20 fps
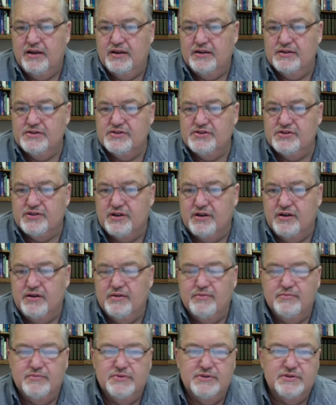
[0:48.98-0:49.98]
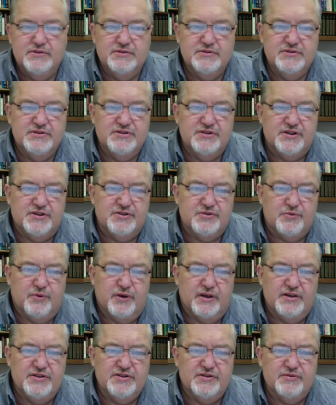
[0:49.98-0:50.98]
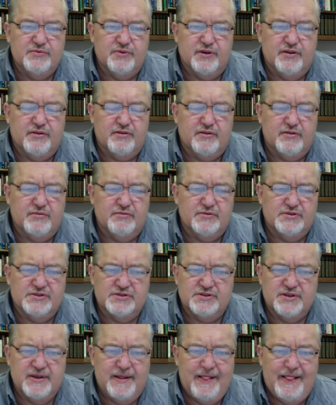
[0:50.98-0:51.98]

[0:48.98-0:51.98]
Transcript: some situation, whether it was